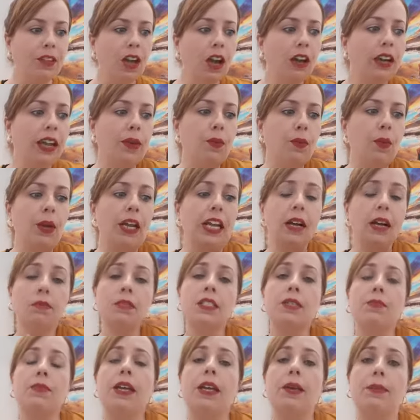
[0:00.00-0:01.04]
Okay, when it
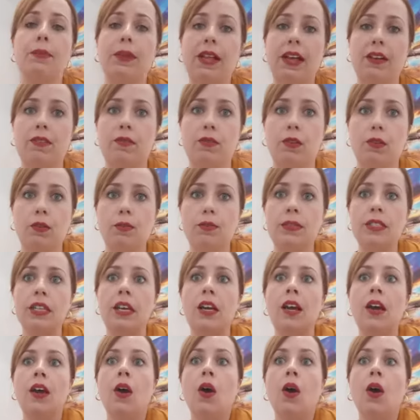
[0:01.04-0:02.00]
comes to picking platforms,